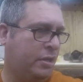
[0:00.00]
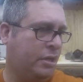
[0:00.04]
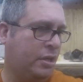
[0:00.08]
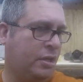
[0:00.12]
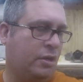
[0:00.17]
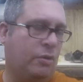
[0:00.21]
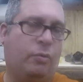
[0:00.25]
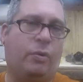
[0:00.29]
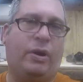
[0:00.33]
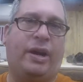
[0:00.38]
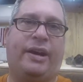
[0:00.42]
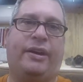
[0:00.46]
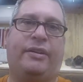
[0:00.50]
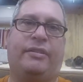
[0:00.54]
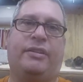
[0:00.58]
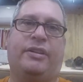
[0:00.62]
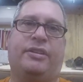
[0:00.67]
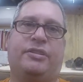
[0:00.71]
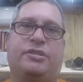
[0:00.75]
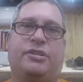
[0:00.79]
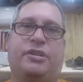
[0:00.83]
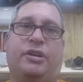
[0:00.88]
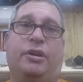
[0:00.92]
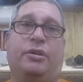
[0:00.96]

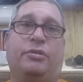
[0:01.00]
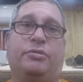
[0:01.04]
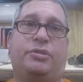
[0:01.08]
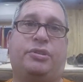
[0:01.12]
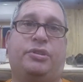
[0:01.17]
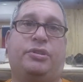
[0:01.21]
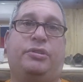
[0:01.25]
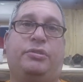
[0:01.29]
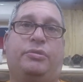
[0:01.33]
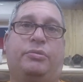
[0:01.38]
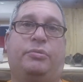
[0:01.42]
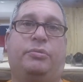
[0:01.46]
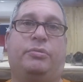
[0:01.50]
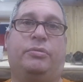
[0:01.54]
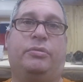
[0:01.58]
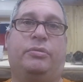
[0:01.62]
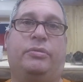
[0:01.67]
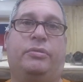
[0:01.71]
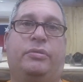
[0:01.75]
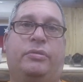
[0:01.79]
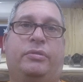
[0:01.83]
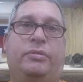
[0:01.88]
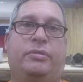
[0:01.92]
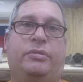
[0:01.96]
Wireless Go two
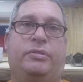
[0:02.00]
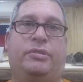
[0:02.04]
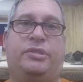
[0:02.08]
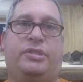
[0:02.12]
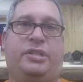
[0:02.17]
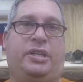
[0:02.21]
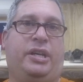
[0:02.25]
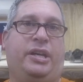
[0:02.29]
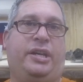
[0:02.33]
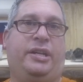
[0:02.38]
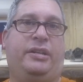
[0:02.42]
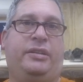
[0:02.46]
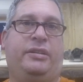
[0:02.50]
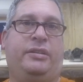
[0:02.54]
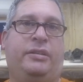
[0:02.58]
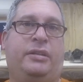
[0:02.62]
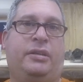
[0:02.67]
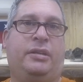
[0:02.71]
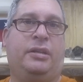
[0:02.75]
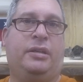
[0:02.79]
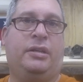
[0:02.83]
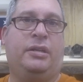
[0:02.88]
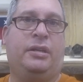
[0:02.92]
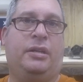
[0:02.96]
set
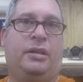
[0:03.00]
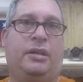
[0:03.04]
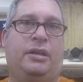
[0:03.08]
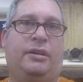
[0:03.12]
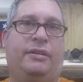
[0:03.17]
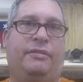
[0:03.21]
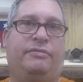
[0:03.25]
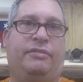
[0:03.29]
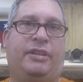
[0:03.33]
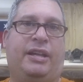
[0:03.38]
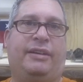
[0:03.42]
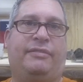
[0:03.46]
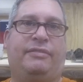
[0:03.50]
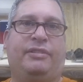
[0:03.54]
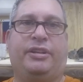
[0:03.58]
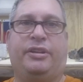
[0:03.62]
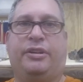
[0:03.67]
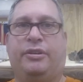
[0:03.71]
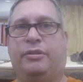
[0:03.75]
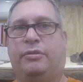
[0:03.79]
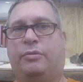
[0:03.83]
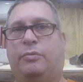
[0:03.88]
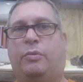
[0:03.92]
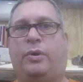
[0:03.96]
of
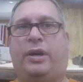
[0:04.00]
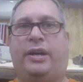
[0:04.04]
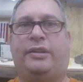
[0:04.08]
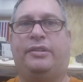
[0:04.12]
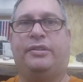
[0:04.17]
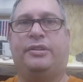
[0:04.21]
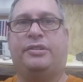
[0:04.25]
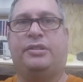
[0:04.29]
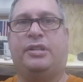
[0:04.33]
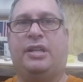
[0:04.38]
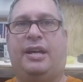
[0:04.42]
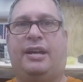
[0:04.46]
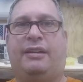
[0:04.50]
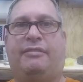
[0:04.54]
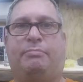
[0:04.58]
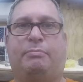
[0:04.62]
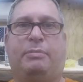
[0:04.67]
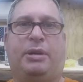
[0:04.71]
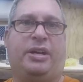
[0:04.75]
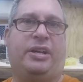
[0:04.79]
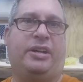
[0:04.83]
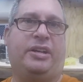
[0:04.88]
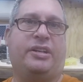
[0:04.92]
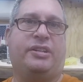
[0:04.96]
lavalier wireless lav
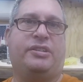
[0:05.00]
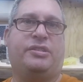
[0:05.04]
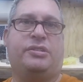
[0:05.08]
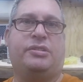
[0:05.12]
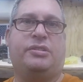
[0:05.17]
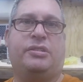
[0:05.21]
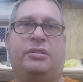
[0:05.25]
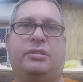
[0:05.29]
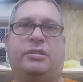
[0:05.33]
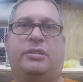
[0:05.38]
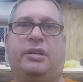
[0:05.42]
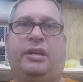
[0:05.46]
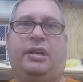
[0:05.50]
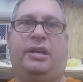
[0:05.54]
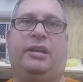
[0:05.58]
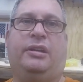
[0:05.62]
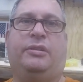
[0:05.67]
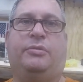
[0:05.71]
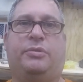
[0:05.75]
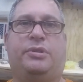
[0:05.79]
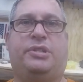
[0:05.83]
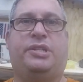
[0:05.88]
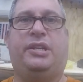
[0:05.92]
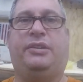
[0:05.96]
mics and a
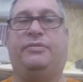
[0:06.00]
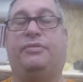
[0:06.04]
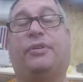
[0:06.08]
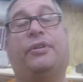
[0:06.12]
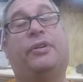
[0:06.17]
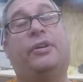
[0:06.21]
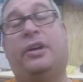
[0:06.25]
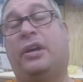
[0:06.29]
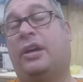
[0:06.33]
receiver.